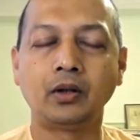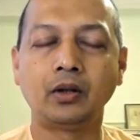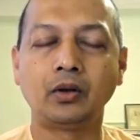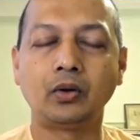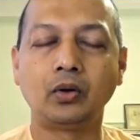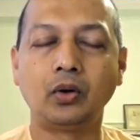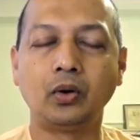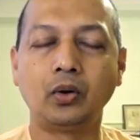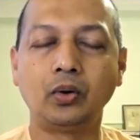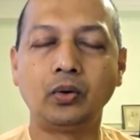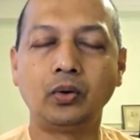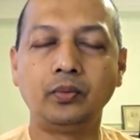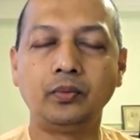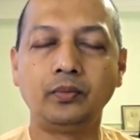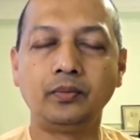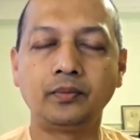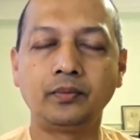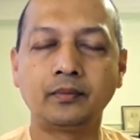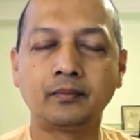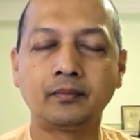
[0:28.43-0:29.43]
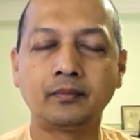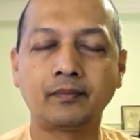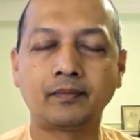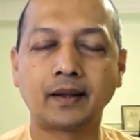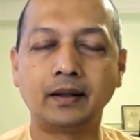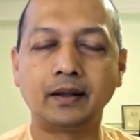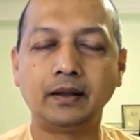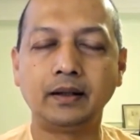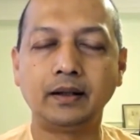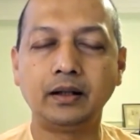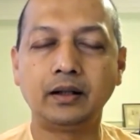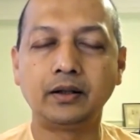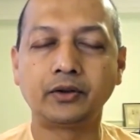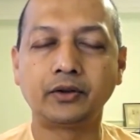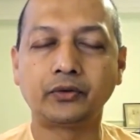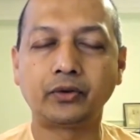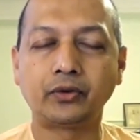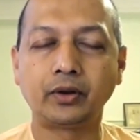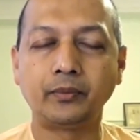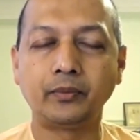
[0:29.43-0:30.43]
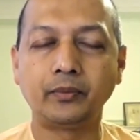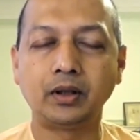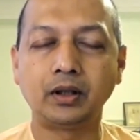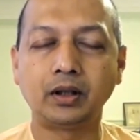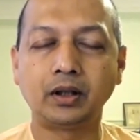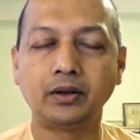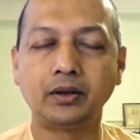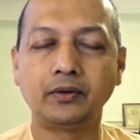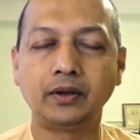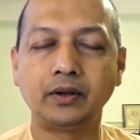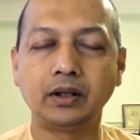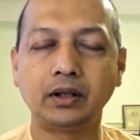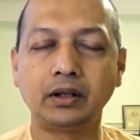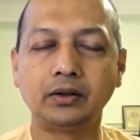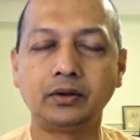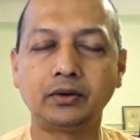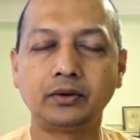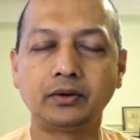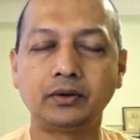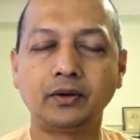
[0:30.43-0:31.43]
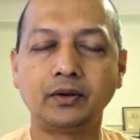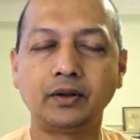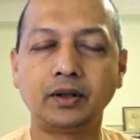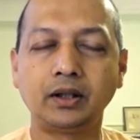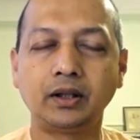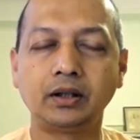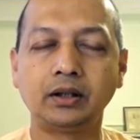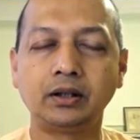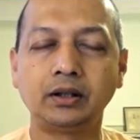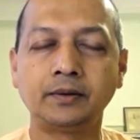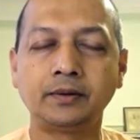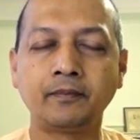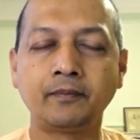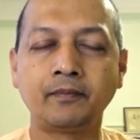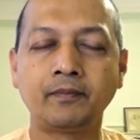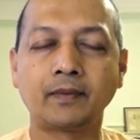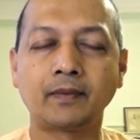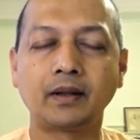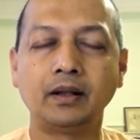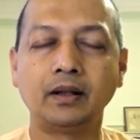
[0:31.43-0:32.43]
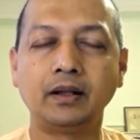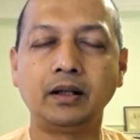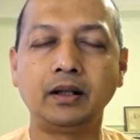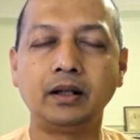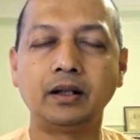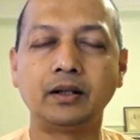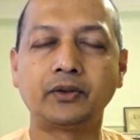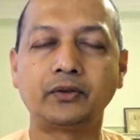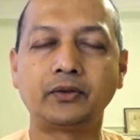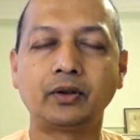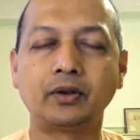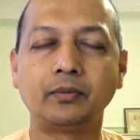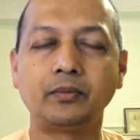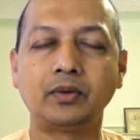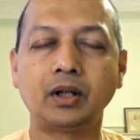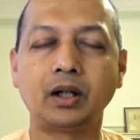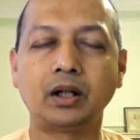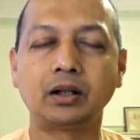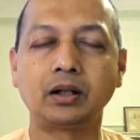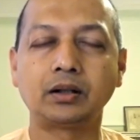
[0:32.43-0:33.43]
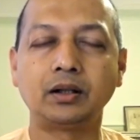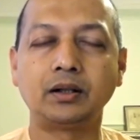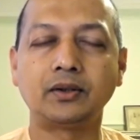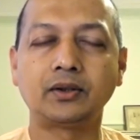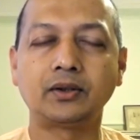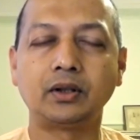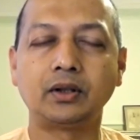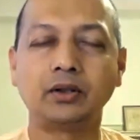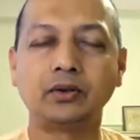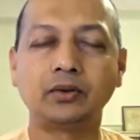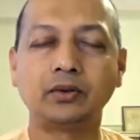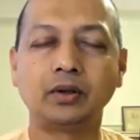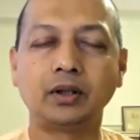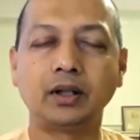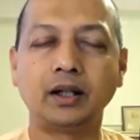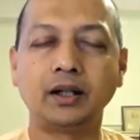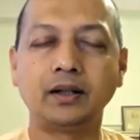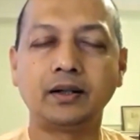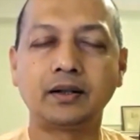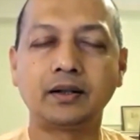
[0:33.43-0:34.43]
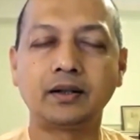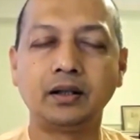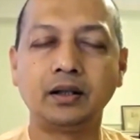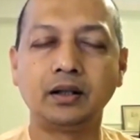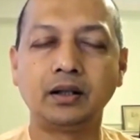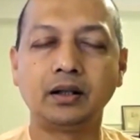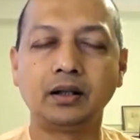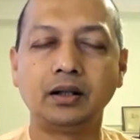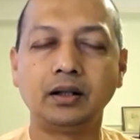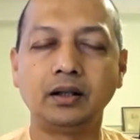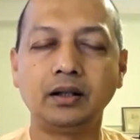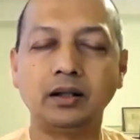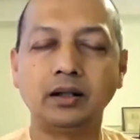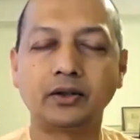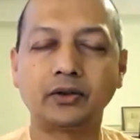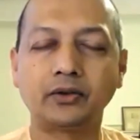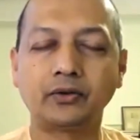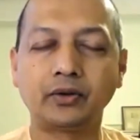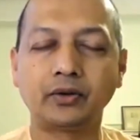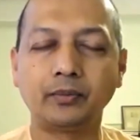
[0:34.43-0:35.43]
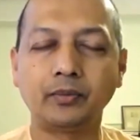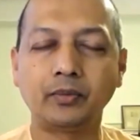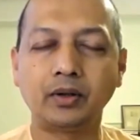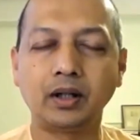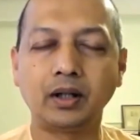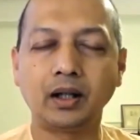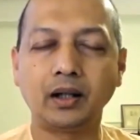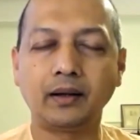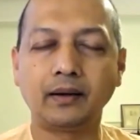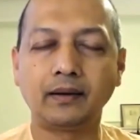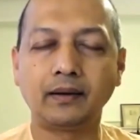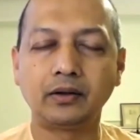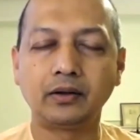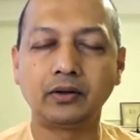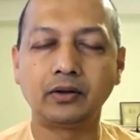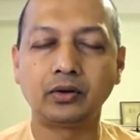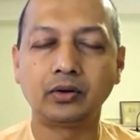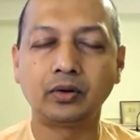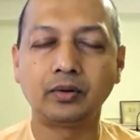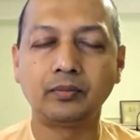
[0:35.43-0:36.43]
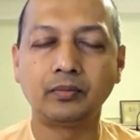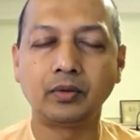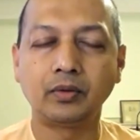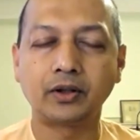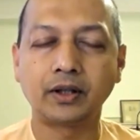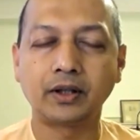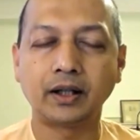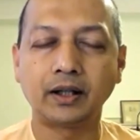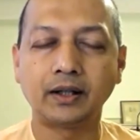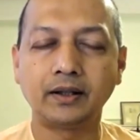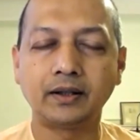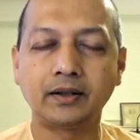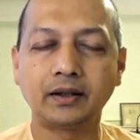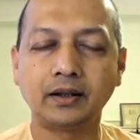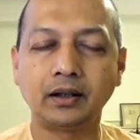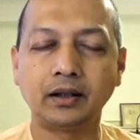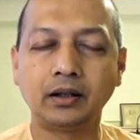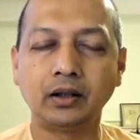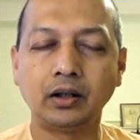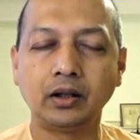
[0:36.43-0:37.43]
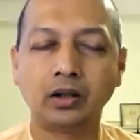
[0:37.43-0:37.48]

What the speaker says: Om, lead us from the unreal to the real, lead us from darkness unto light, lead us from death to immortality.